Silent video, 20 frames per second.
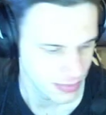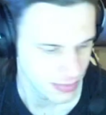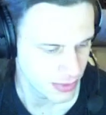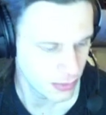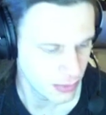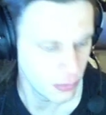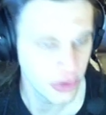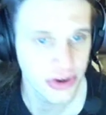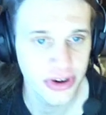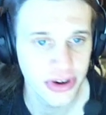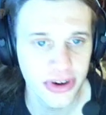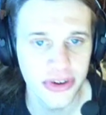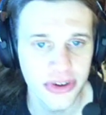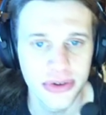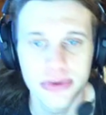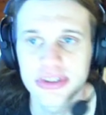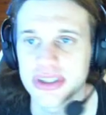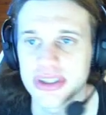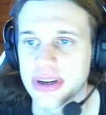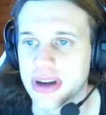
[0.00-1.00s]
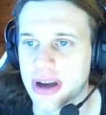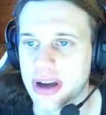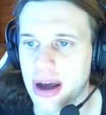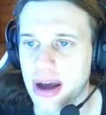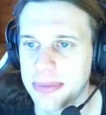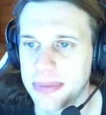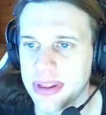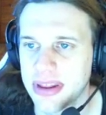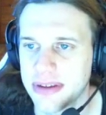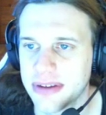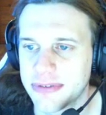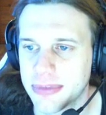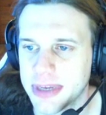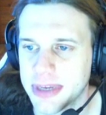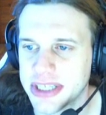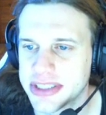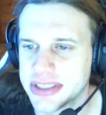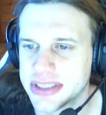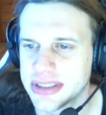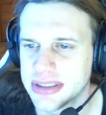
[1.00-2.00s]
What you're going to do is you're going to copy the
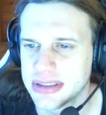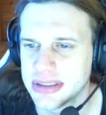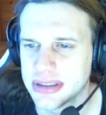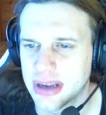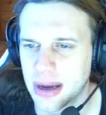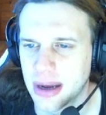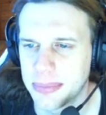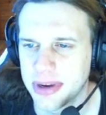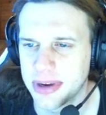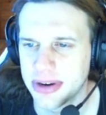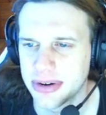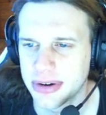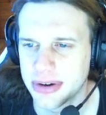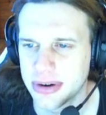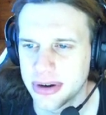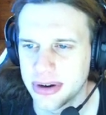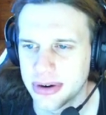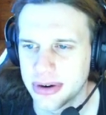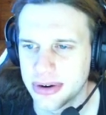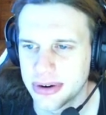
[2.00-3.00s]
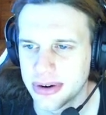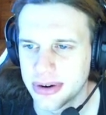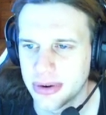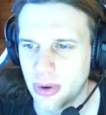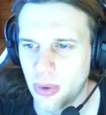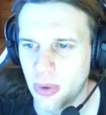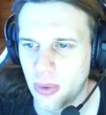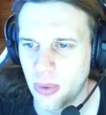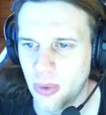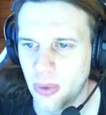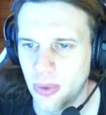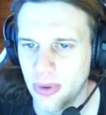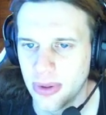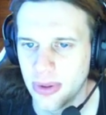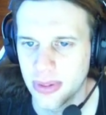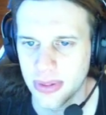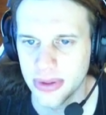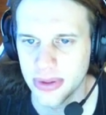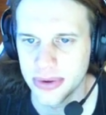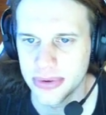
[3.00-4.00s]
information, copy your whole
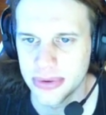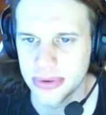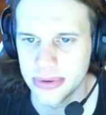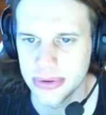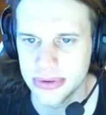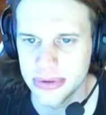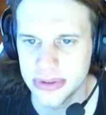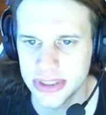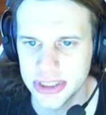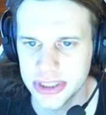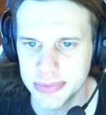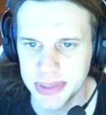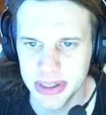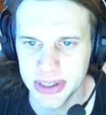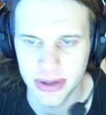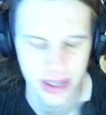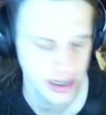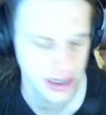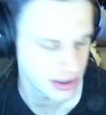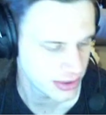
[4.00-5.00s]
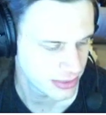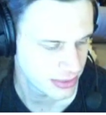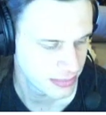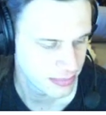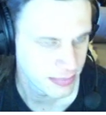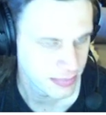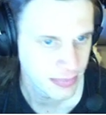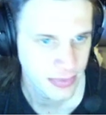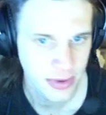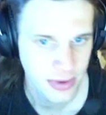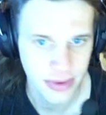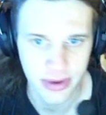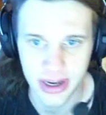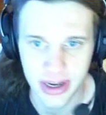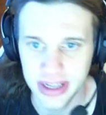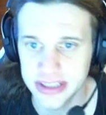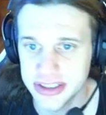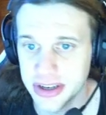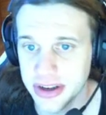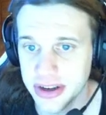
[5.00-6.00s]
little spiel here, right?
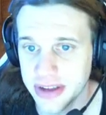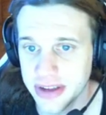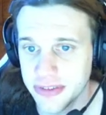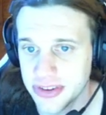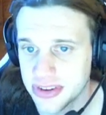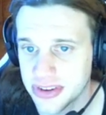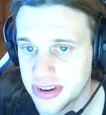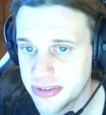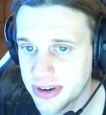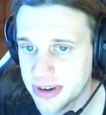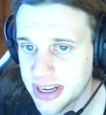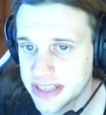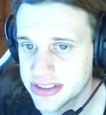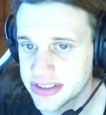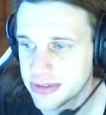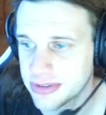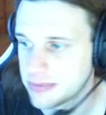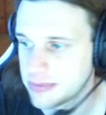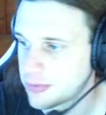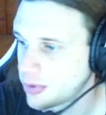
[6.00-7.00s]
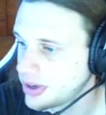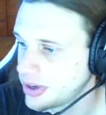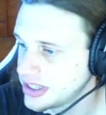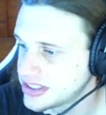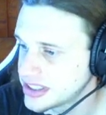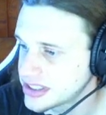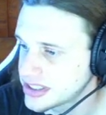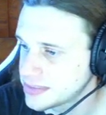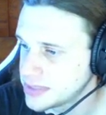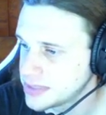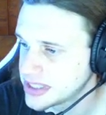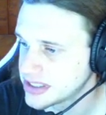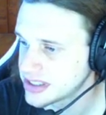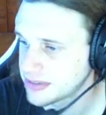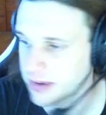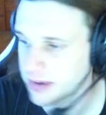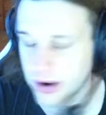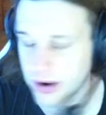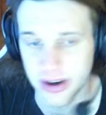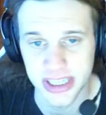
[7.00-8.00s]
It's going to give us a different answer from 486 because
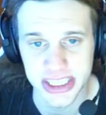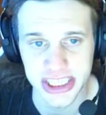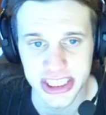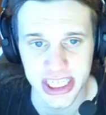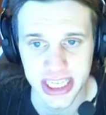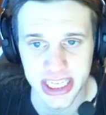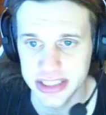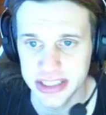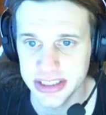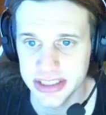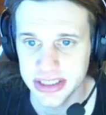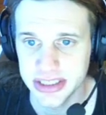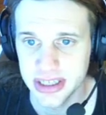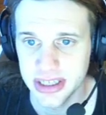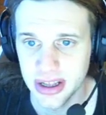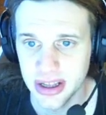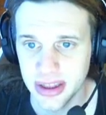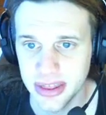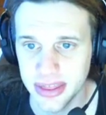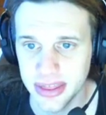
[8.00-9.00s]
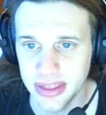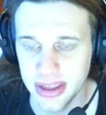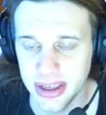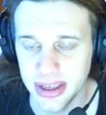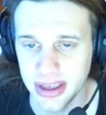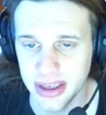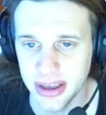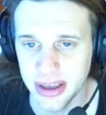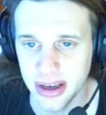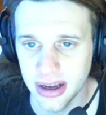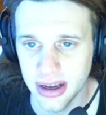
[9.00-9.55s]
I've already changed the